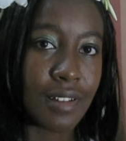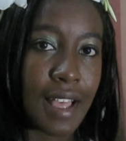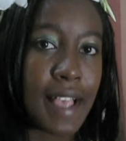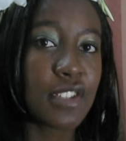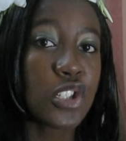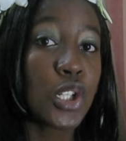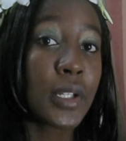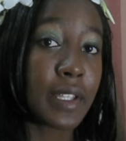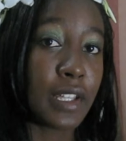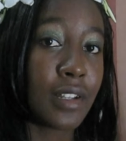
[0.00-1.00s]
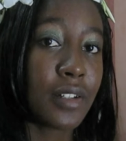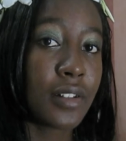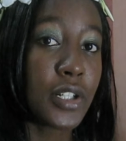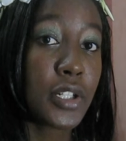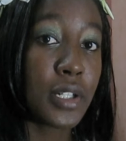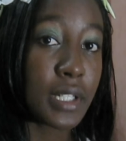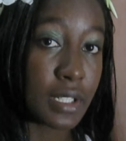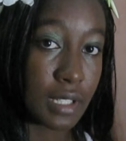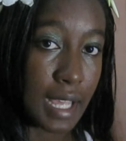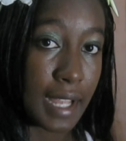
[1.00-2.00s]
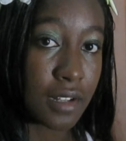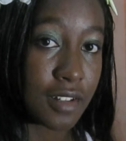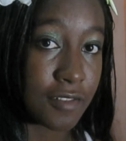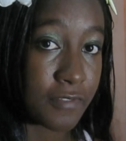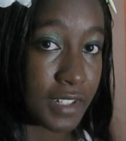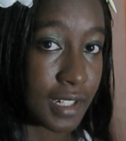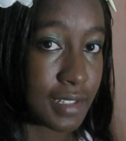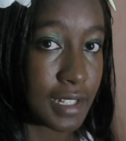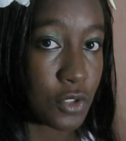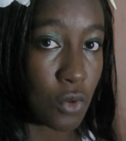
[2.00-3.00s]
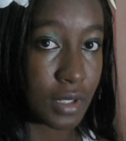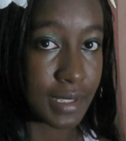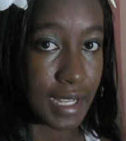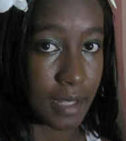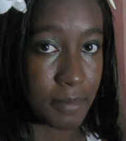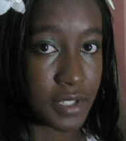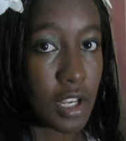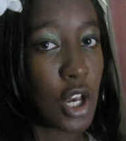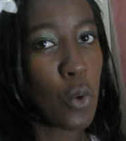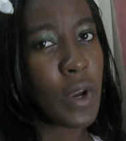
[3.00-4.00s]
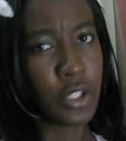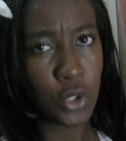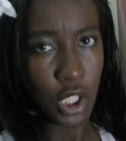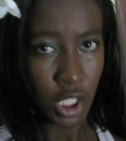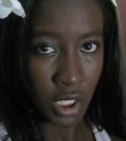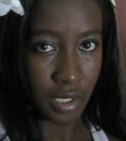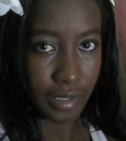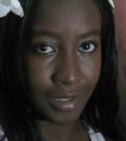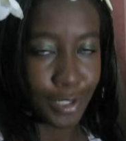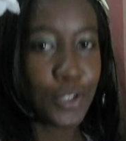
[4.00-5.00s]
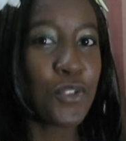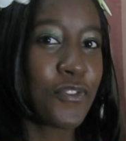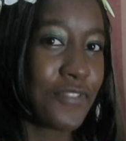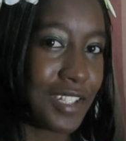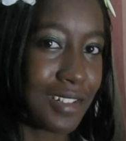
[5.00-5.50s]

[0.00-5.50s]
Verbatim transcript: as looking good and confident at all times. When you look good, you feel